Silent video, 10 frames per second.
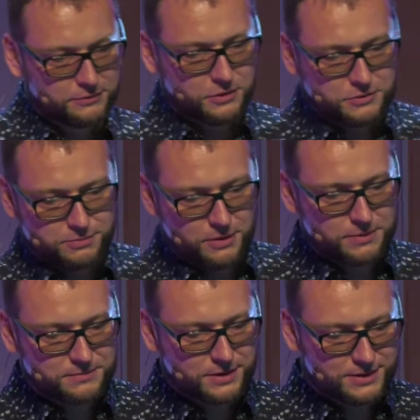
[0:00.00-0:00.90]
those
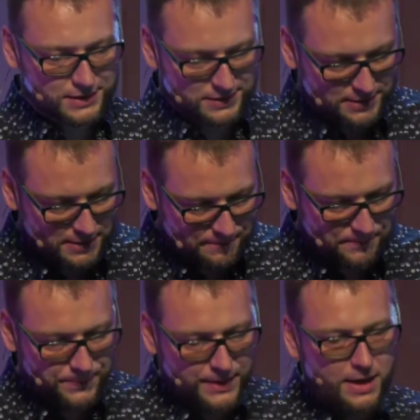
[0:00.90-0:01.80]
problems exist.
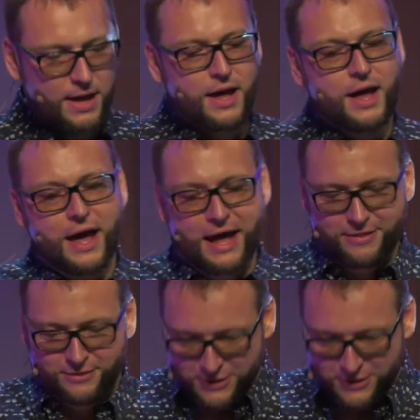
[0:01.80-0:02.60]
And